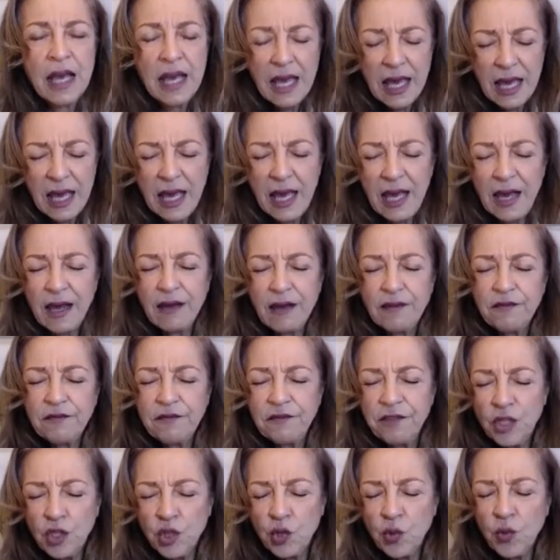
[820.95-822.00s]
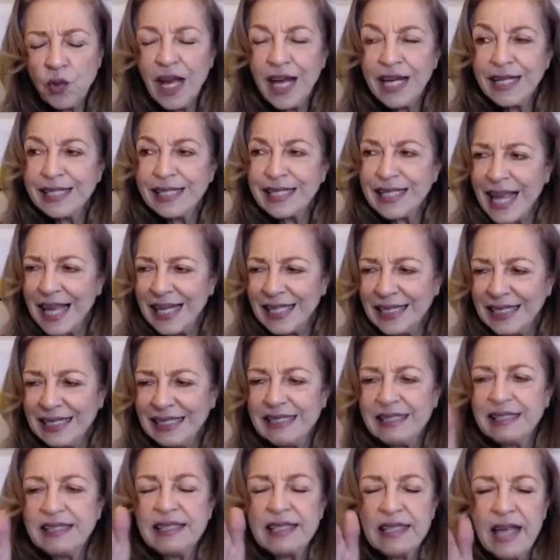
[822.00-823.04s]
and visualize
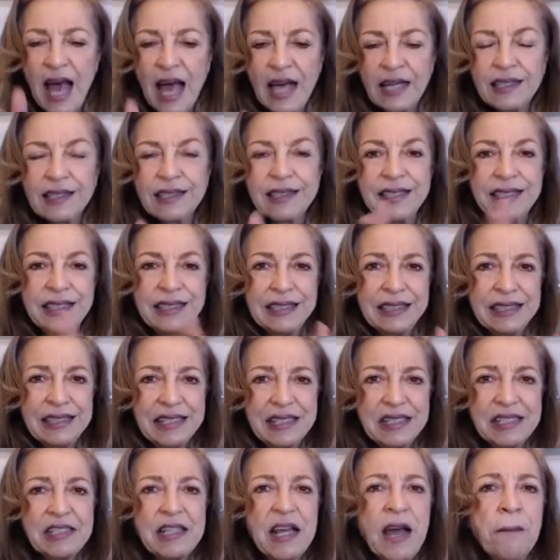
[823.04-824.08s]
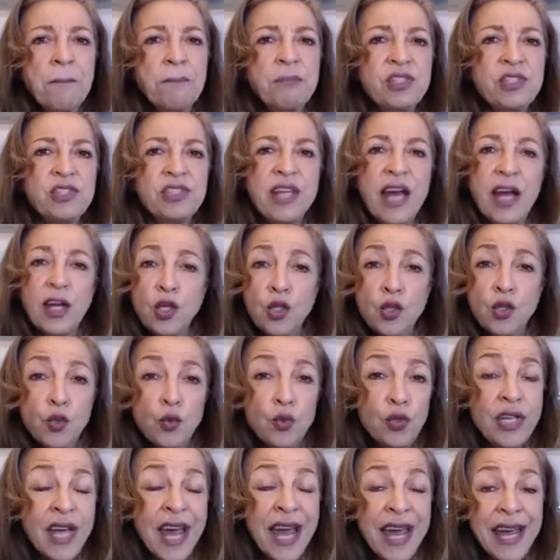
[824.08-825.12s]
exactly the steps that you
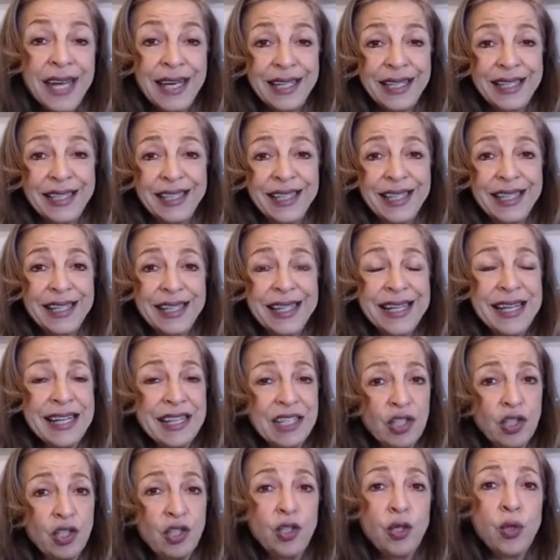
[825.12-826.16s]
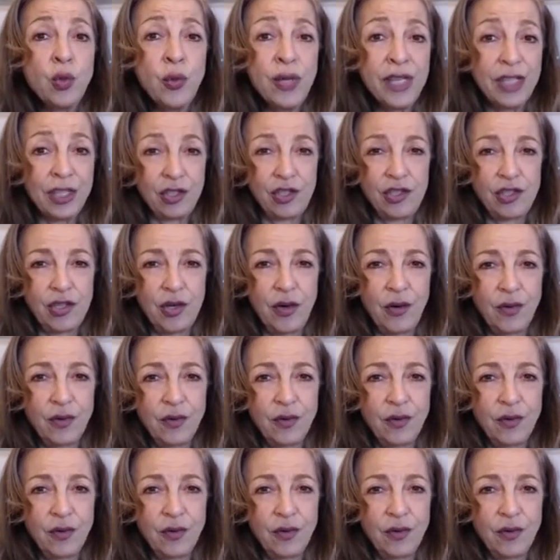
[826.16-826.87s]
take in doing so.